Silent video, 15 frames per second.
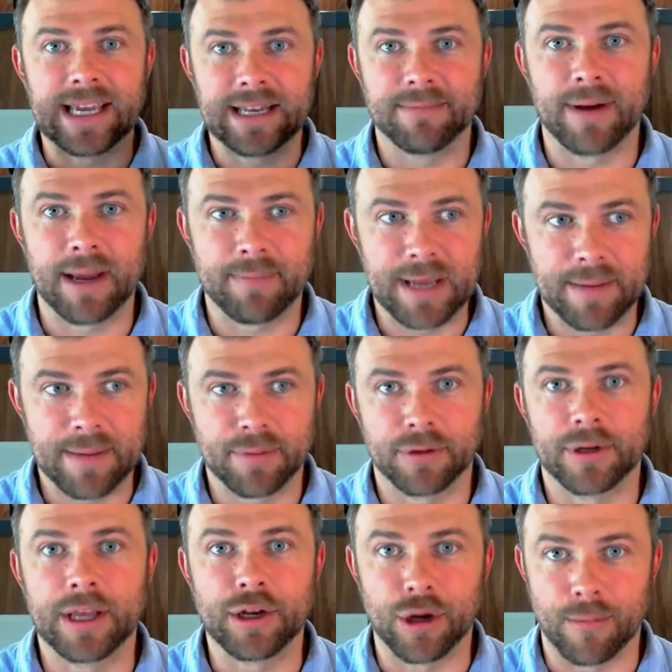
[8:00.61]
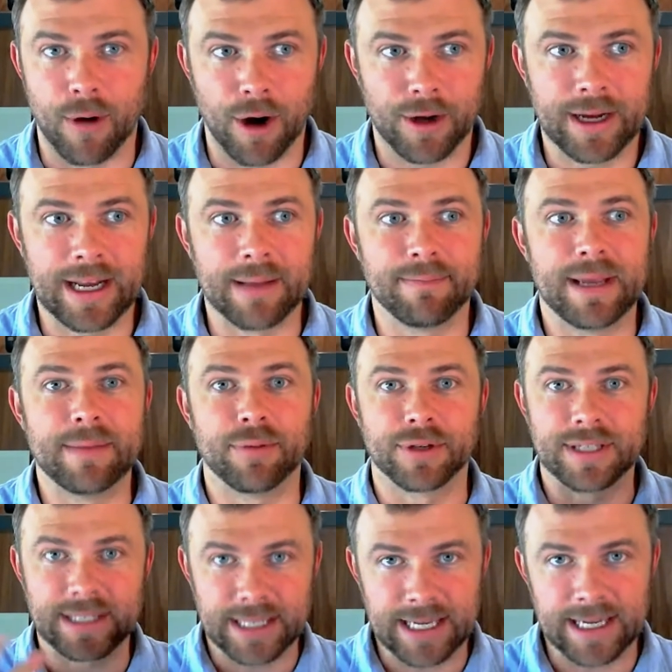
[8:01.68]
by people in your market and people
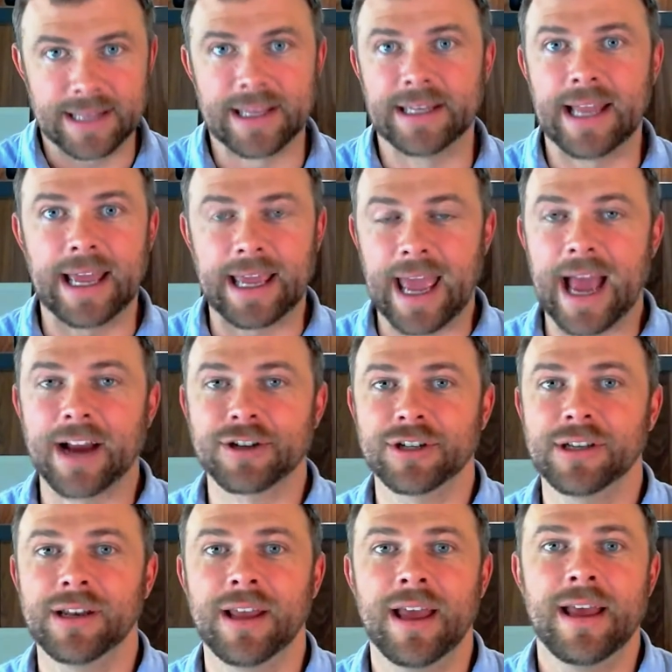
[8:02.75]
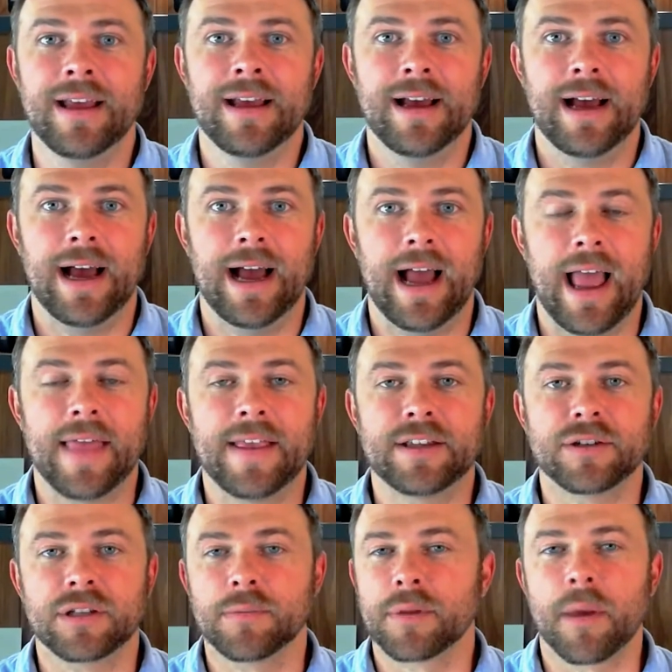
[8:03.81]
see it and they take action. And these are
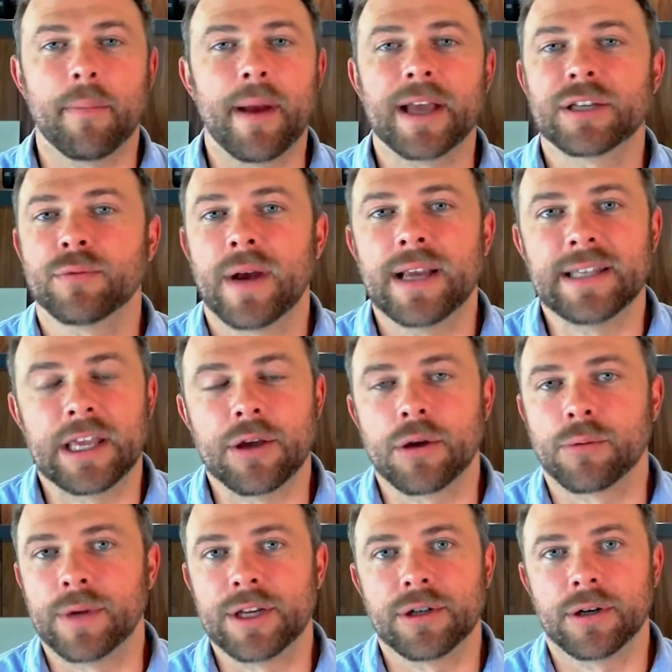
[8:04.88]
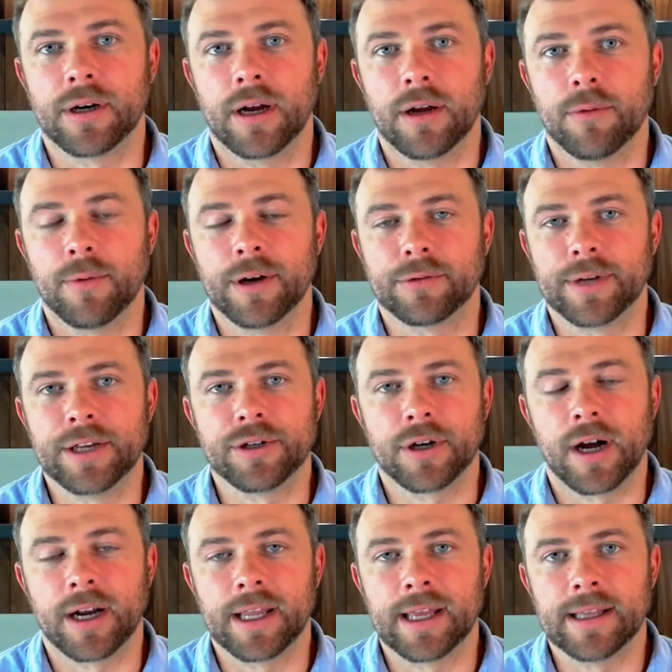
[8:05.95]
some of the best ways that you can reach your
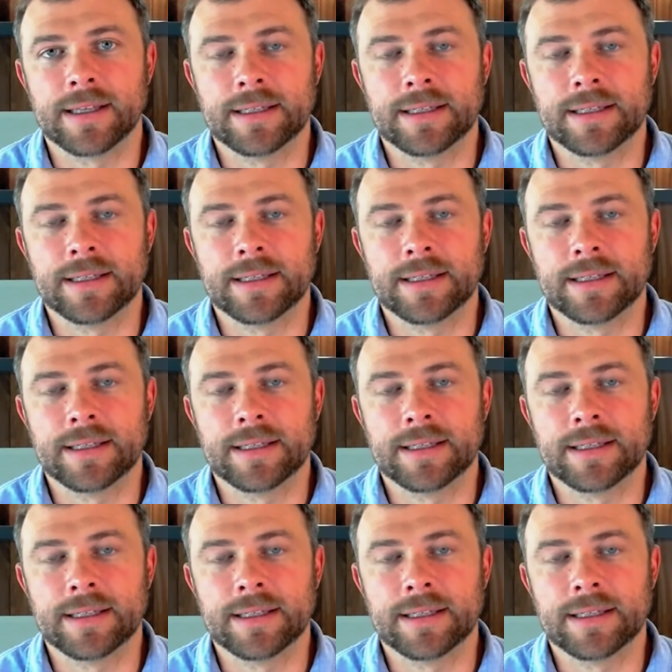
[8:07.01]
audience.